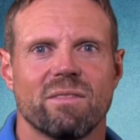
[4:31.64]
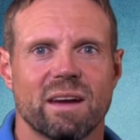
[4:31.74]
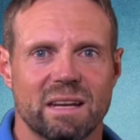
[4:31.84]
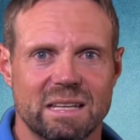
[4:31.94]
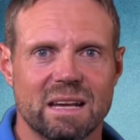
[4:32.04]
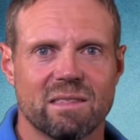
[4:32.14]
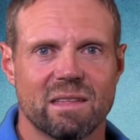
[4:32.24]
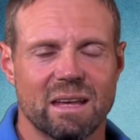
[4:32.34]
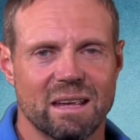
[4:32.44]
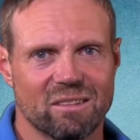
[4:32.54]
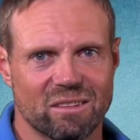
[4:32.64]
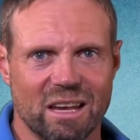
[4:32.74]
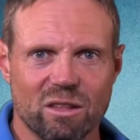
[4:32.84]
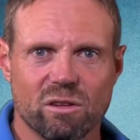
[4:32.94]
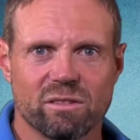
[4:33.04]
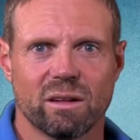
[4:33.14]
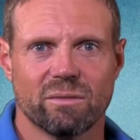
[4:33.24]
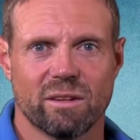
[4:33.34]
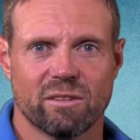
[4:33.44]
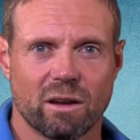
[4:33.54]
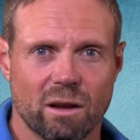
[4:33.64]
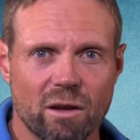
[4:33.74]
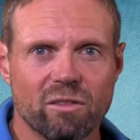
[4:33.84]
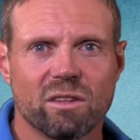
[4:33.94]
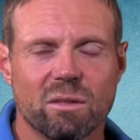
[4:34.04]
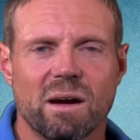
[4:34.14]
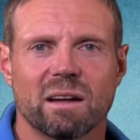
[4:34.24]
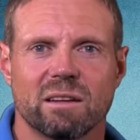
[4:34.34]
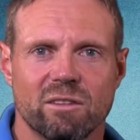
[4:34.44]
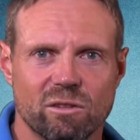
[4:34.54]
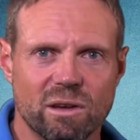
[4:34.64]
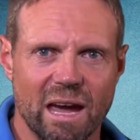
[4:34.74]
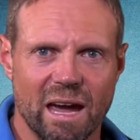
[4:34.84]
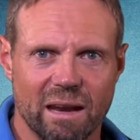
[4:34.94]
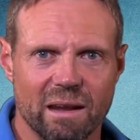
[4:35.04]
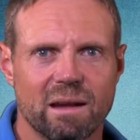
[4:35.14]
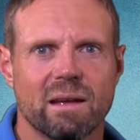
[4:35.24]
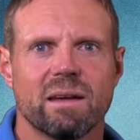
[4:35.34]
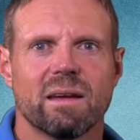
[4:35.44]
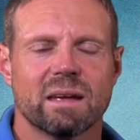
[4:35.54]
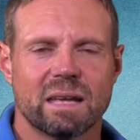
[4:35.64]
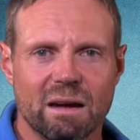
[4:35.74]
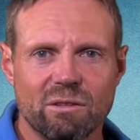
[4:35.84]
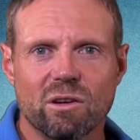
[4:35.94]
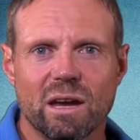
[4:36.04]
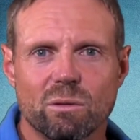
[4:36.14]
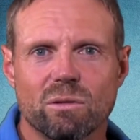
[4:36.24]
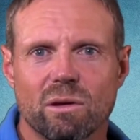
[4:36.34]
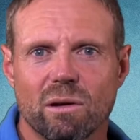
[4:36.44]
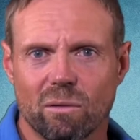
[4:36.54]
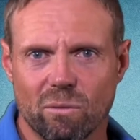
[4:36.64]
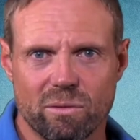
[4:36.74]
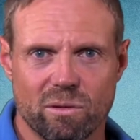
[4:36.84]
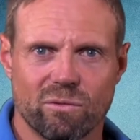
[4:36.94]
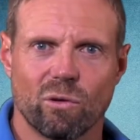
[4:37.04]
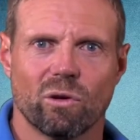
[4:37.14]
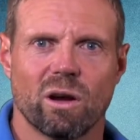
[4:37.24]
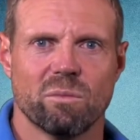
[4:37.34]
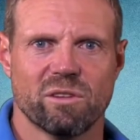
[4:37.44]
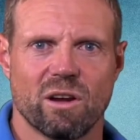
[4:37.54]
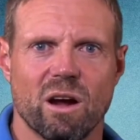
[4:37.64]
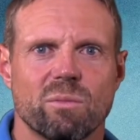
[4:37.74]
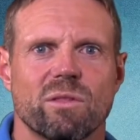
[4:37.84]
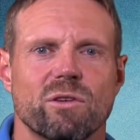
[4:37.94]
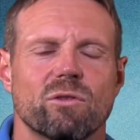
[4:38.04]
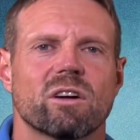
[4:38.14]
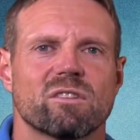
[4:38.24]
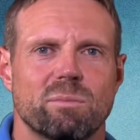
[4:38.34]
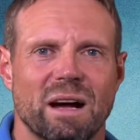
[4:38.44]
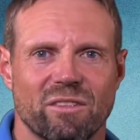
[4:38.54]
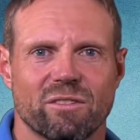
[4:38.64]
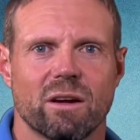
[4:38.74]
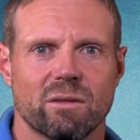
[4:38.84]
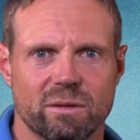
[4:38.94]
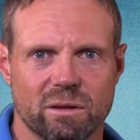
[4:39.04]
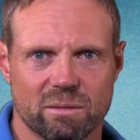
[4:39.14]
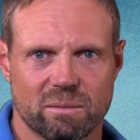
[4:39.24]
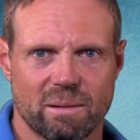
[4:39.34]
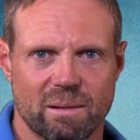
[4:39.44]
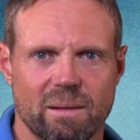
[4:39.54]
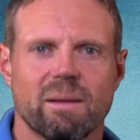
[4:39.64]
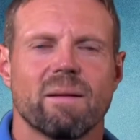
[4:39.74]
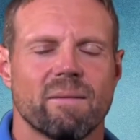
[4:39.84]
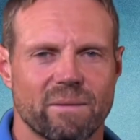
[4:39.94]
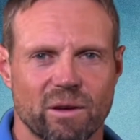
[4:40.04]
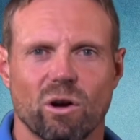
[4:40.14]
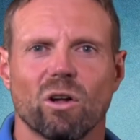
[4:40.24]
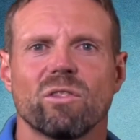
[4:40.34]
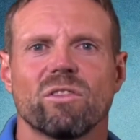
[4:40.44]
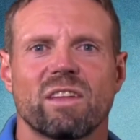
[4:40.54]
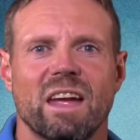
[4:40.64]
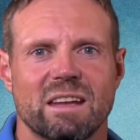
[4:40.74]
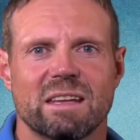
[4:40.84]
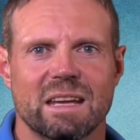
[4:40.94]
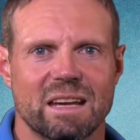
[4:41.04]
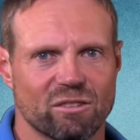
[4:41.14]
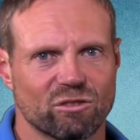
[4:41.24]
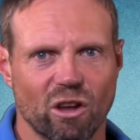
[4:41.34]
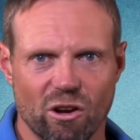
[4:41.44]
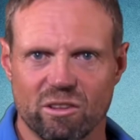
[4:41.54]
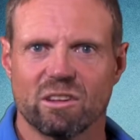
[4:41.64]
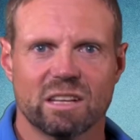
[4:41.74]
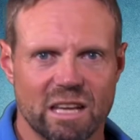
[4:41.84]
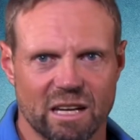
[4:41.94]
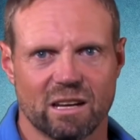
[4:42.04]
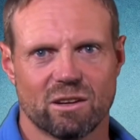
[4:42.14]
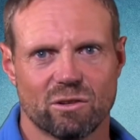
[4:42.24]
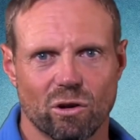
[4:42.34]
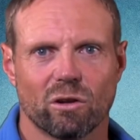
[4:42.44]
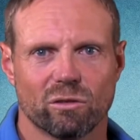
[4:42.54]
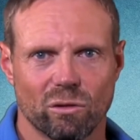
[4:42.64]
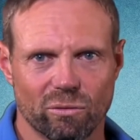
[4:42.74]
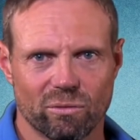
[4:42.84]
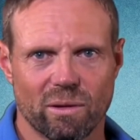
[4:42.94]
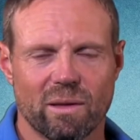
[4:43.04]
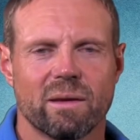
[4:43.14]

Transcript: The idea there is get yourself as close to the mountain as you can, cover your head with your forearms and hope that the rocks bounce over you. The golden standard here is don't kick rocks off.